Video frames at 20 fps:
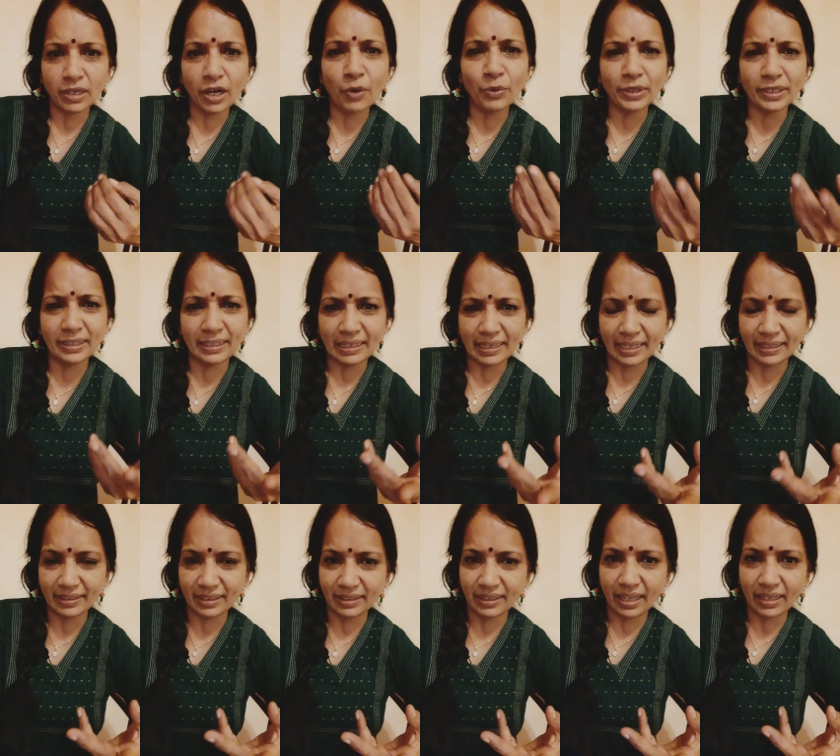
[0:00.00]
how did they
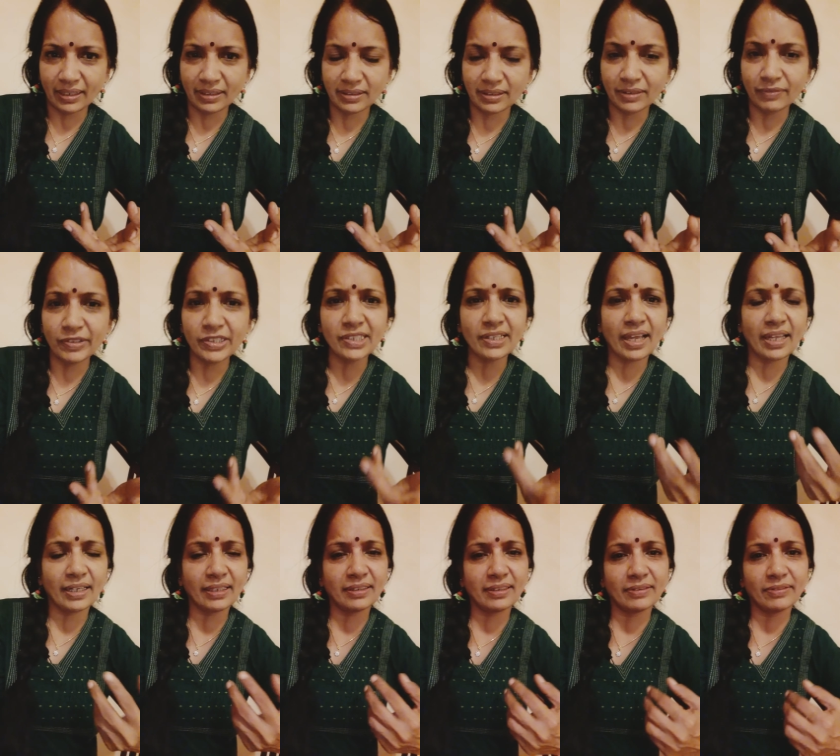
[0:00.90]
like that character, which
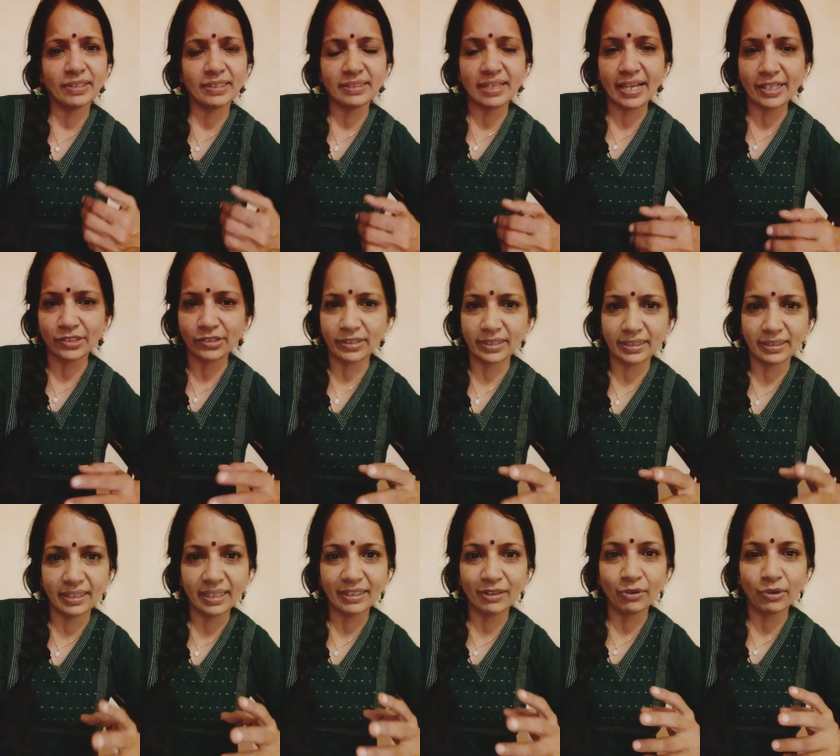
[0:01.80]
character did
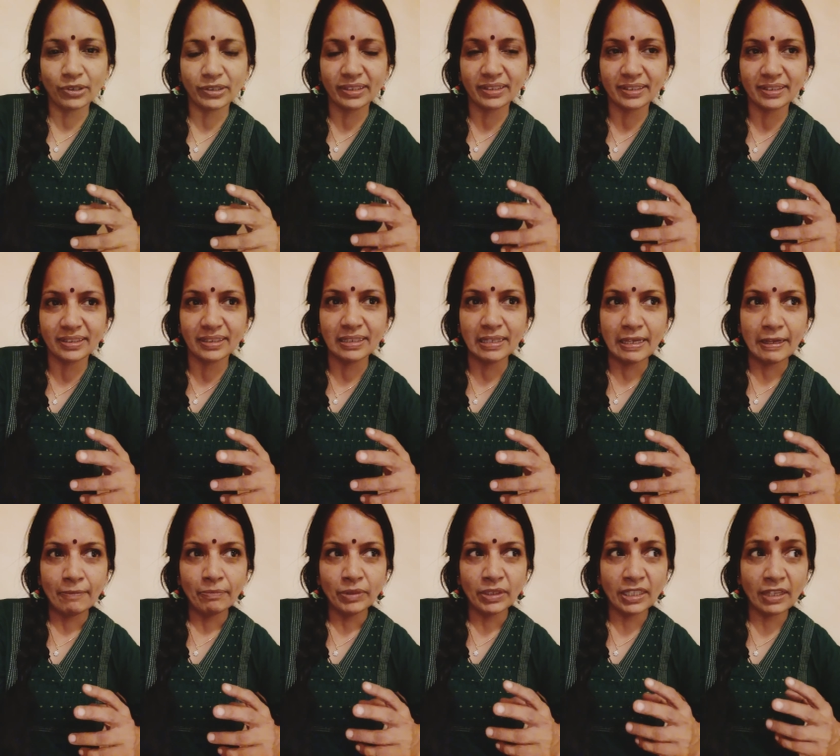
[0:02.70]
actually they
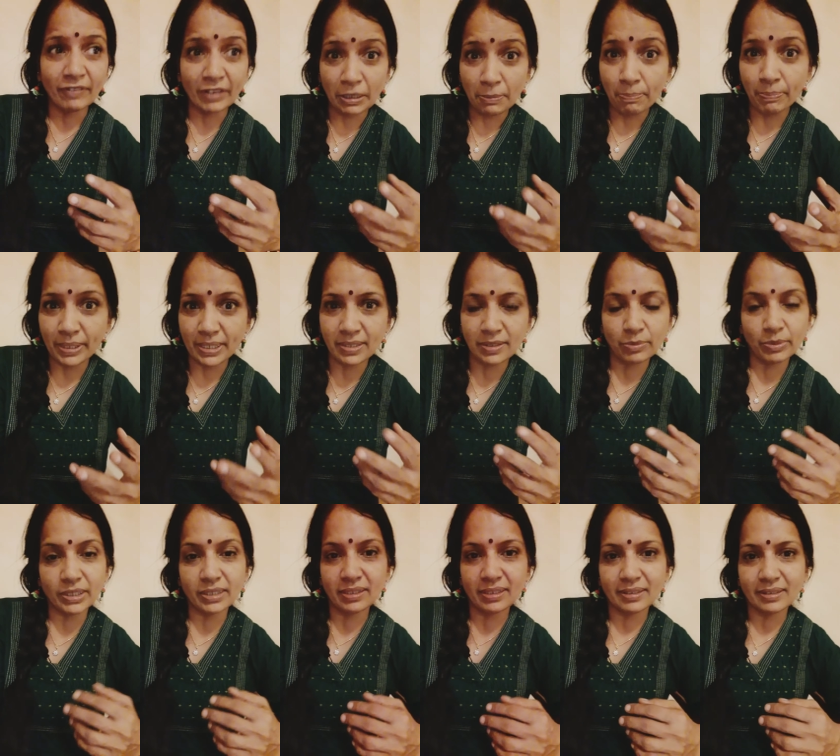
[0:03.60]
were impressed
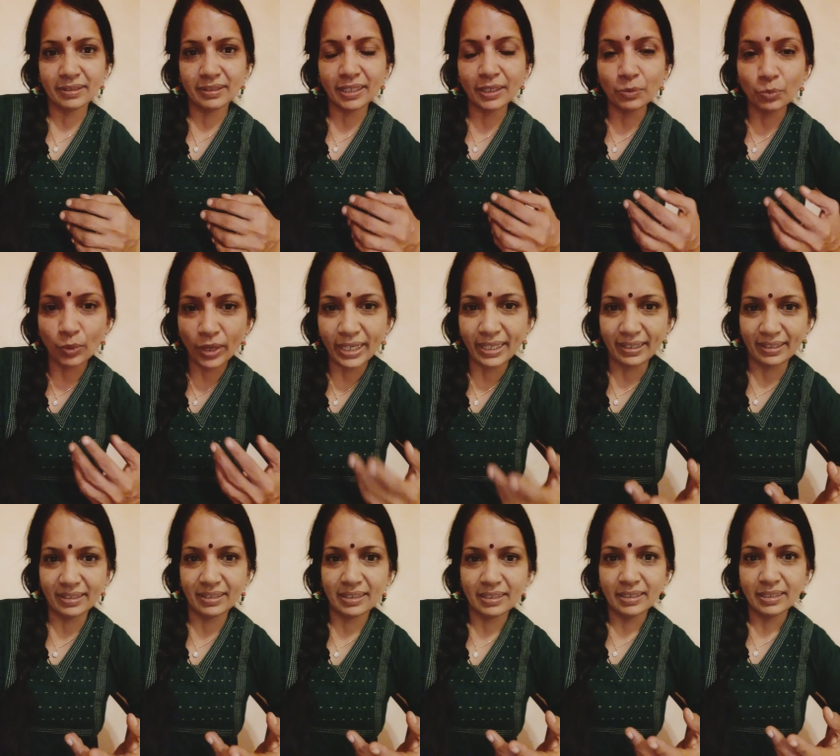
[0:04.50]
with, and
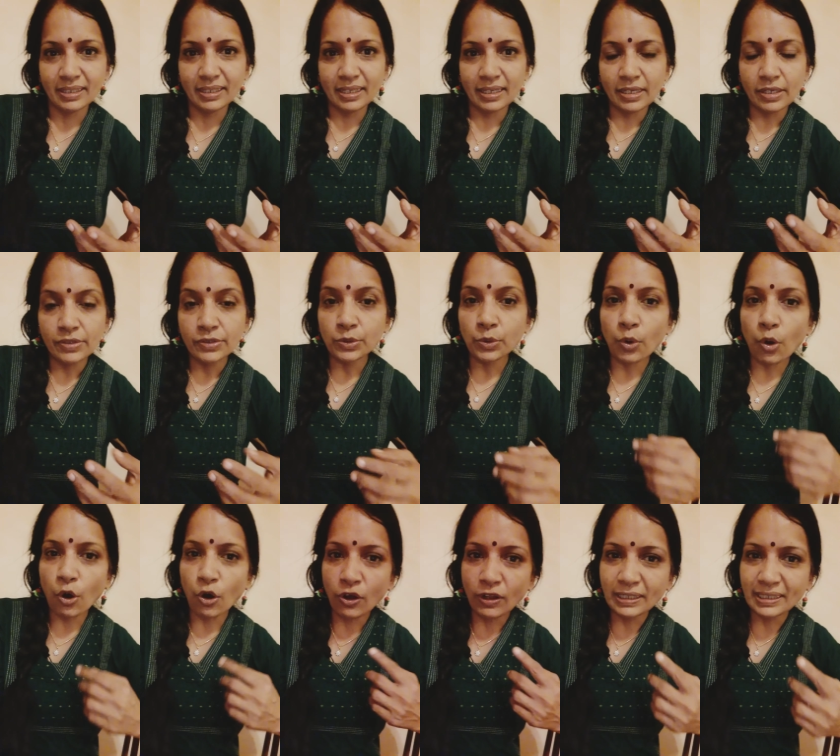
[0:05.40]
why. So
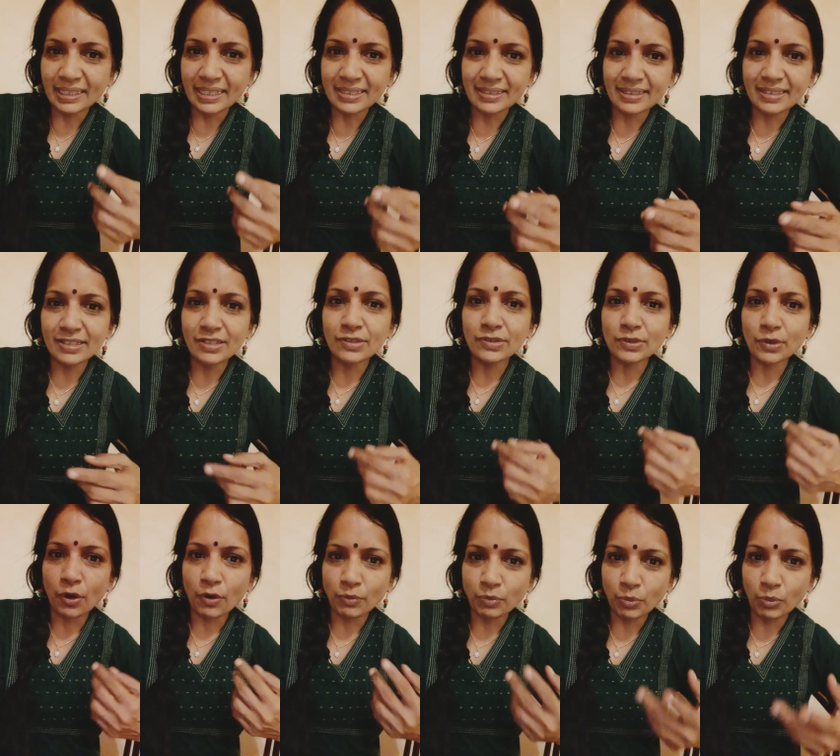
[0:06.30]
all these reasons
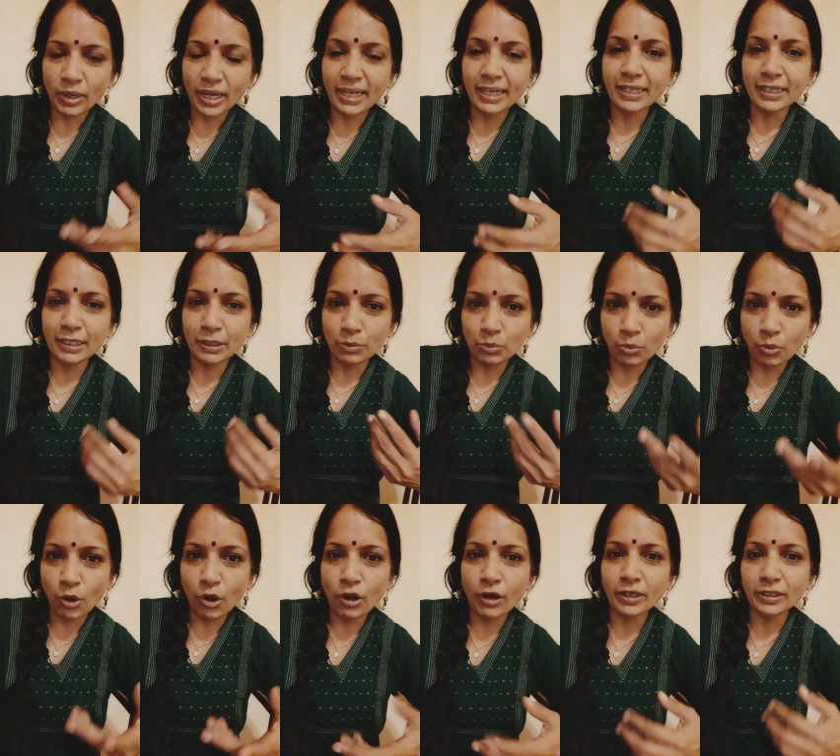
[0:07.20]
of why,
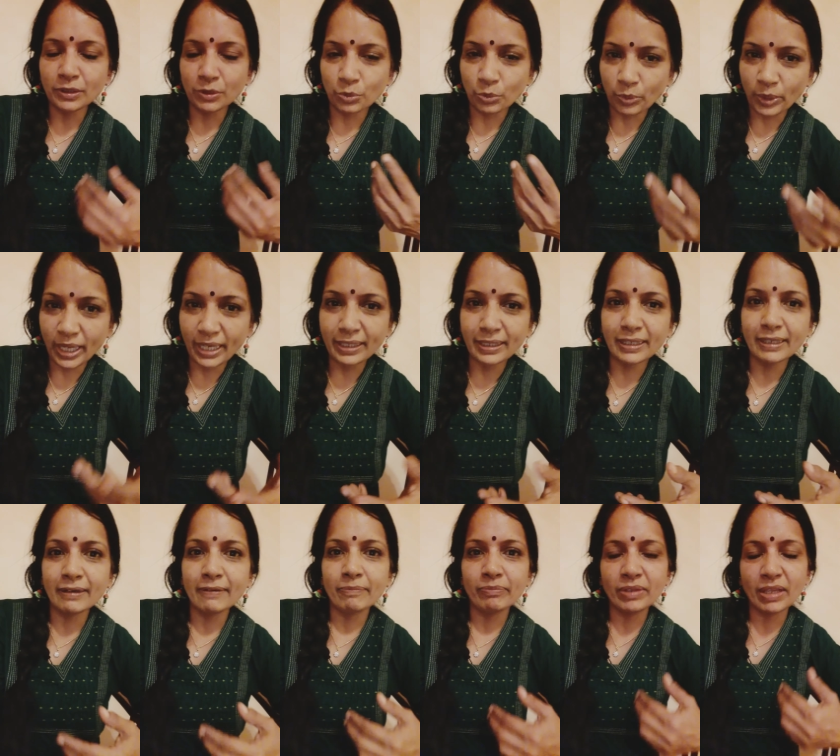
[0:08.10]
what,
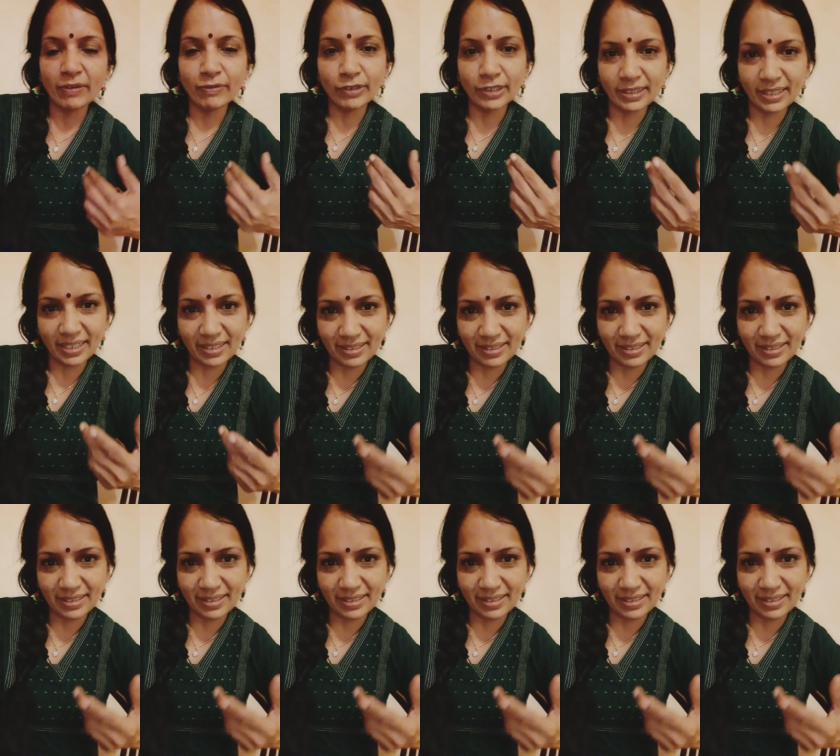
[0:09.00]
when, everything